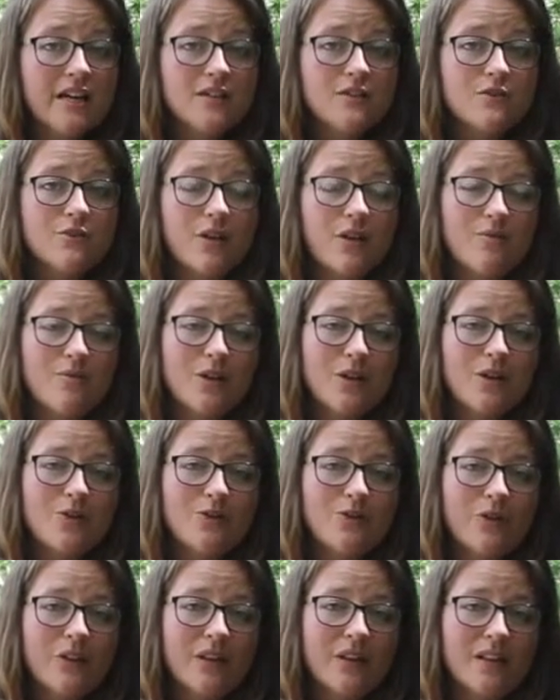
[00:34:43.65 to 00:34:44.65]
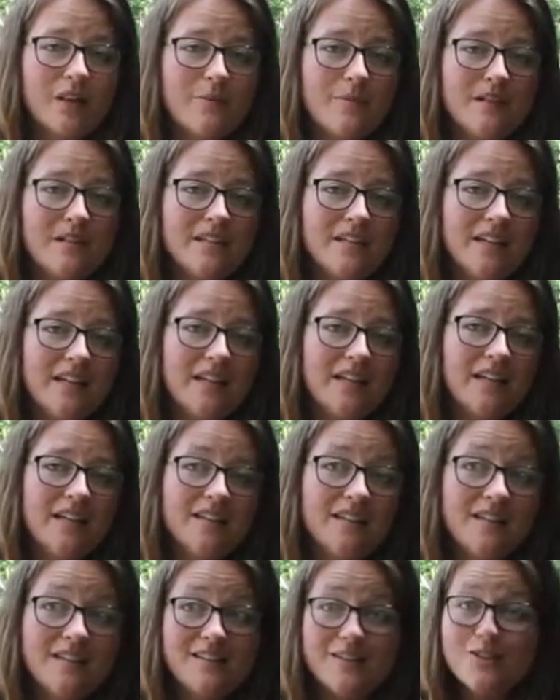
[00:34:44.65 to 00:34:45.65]
It's run by Youth
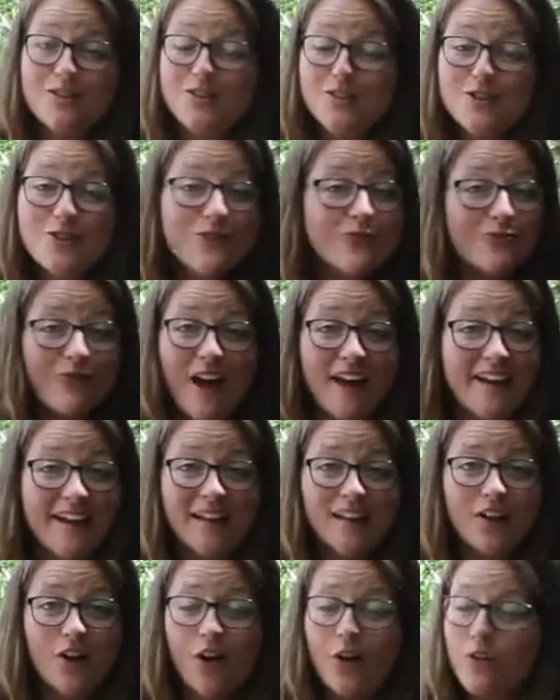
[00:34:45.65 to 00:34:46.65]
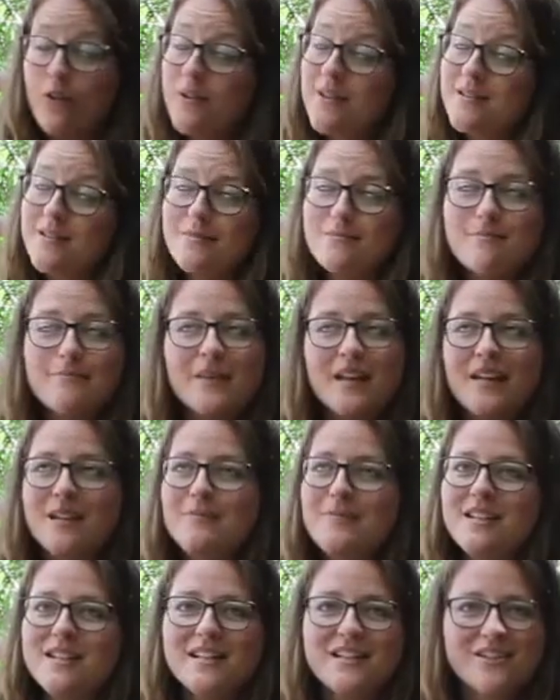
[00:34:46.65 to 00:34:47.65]
Unlimited. It's still running all these
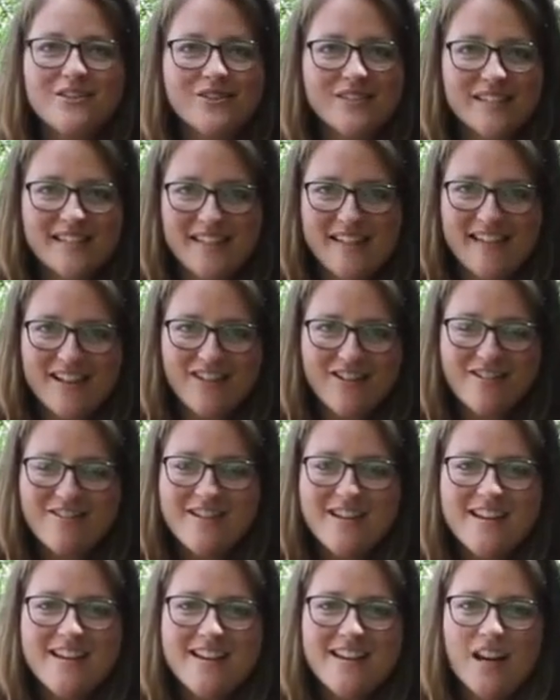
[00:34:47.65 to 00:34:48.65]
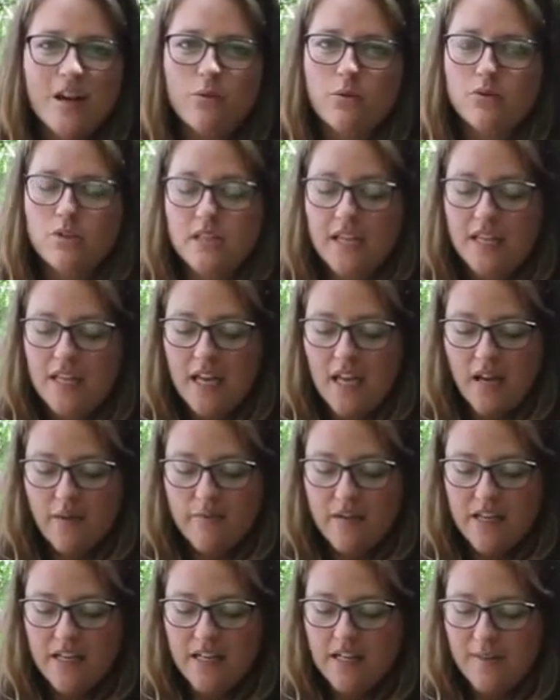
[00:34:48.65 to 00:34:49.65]
many, many years later. I won't tell you how
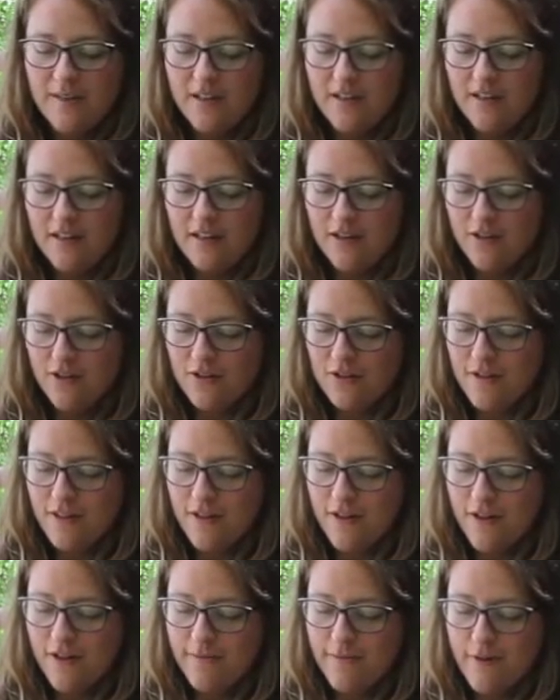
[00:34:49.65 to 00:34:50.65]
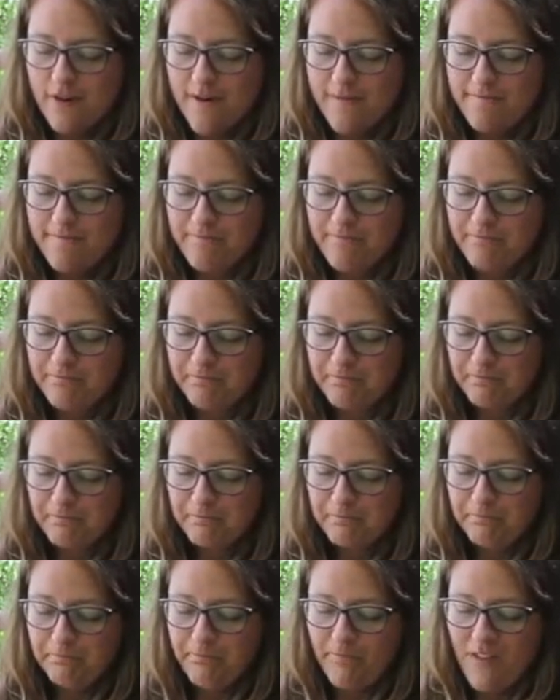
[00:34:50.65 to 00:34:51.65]
many years later, but
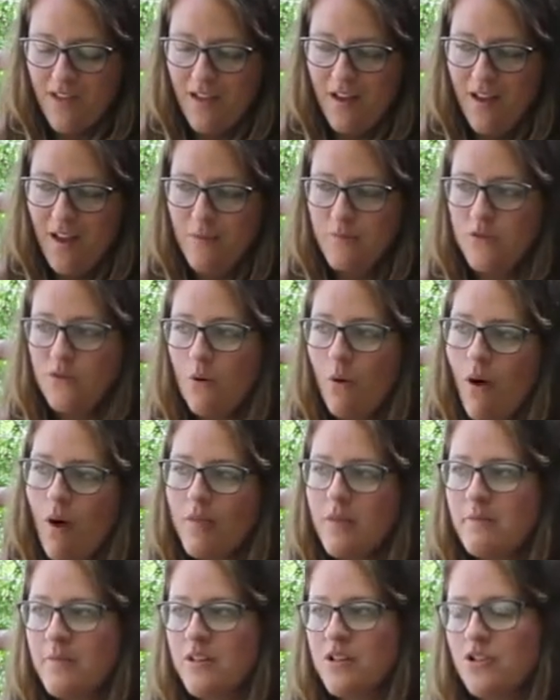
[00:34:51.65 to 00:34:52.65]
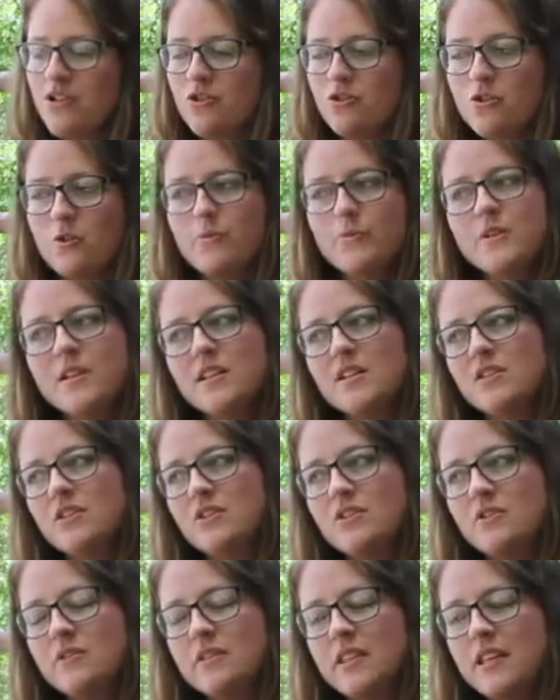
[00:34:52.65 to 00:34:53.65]
so on the missions trip, we get to
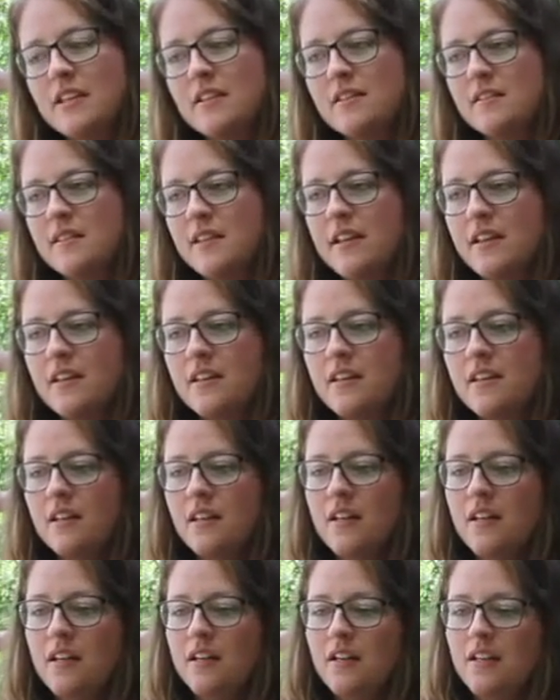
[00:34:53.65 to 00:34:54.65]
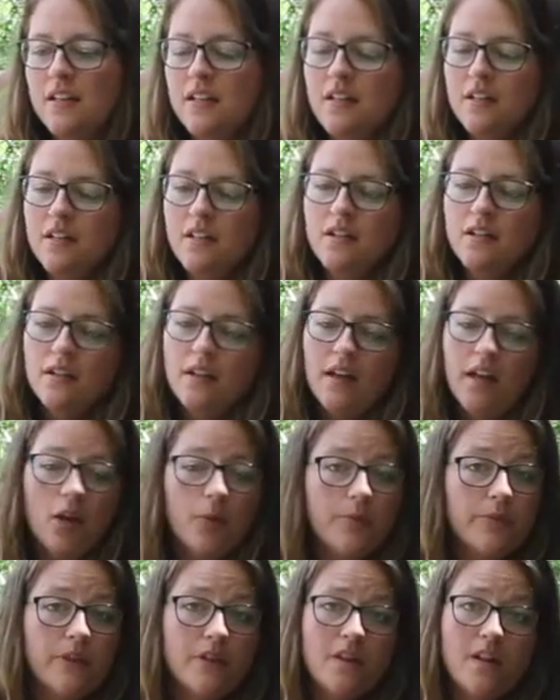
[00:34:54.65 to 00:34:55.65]
do things like
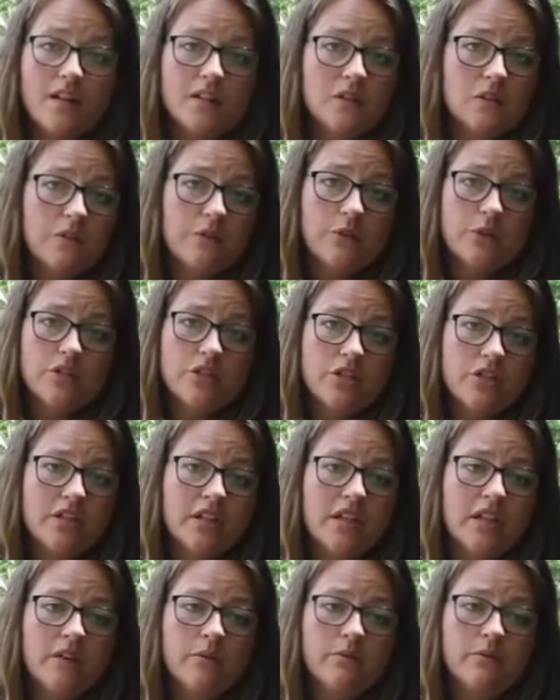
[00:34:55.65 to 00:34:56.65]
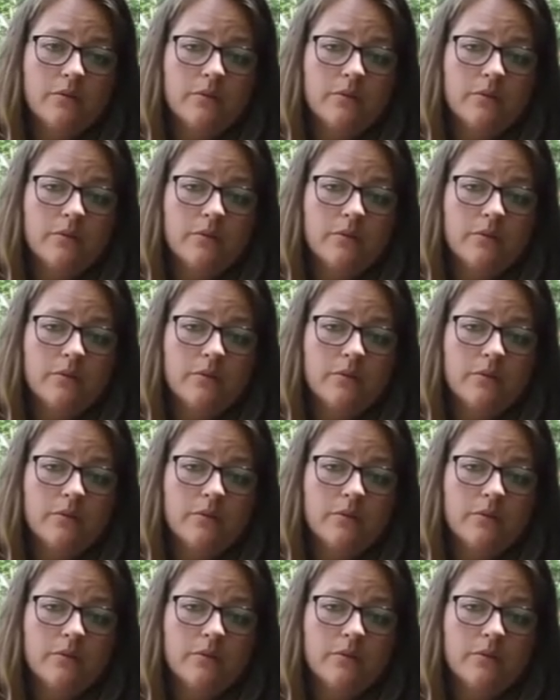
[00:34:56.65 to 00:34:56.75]
help the less fortunate.